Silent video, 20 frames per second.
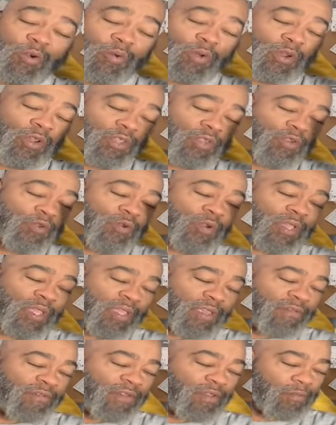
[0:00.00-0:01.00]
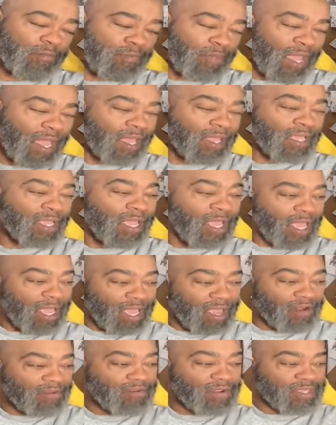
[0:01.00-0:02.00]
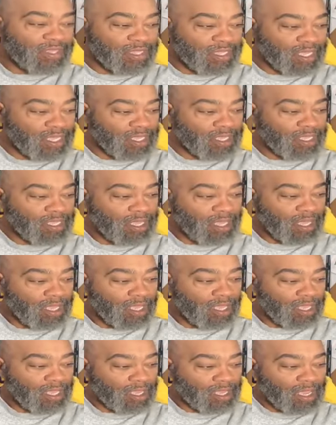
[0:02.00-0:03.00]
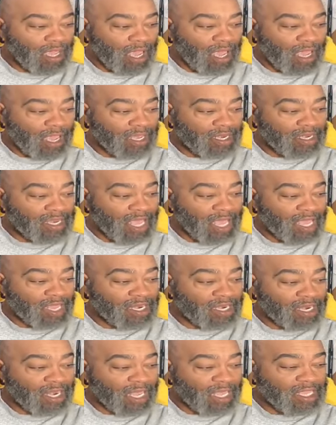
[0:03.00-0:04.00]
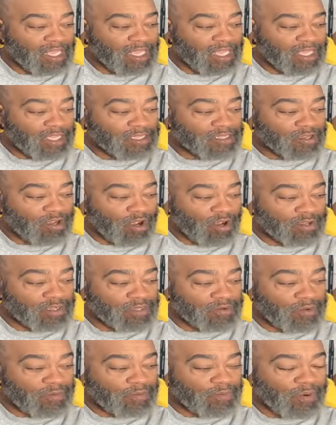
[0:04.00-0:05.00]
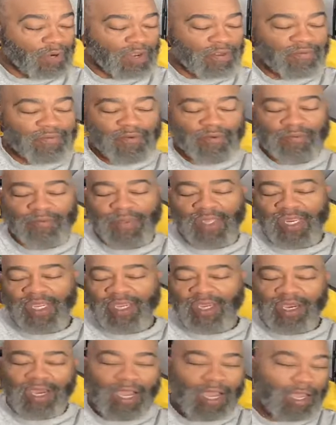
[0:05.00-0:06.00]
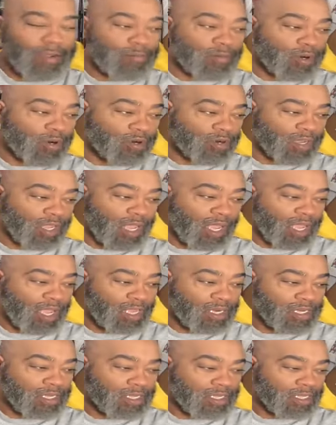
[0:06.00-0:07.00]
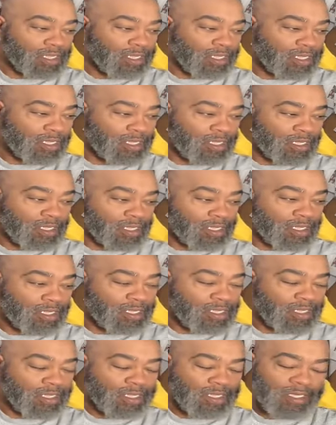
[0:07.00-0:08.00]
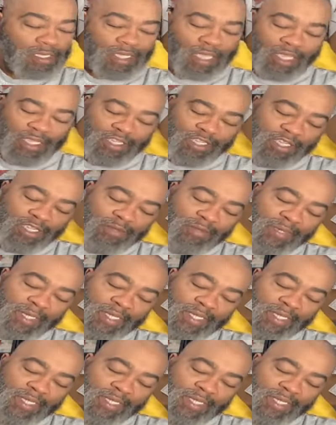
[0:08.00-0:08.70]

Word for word: will, you will give him back everything, God, that, that he has lost. We pray for Minnie Clyburn, God, that she's been